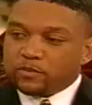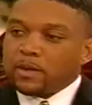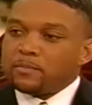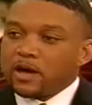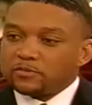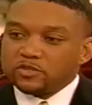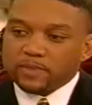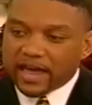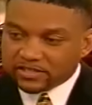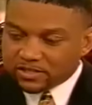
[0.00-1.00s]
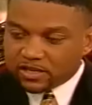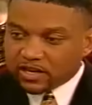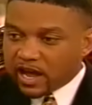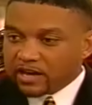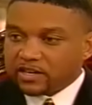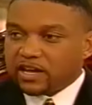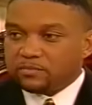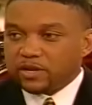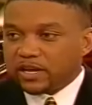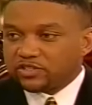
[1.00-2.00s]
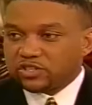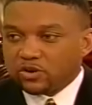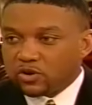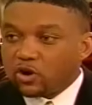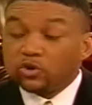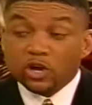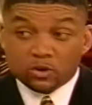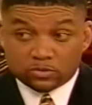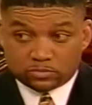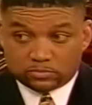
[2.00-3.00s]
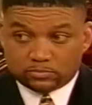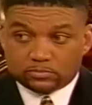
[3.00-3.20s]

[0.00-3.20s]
my mom's accident, God gave me that song, Hold On.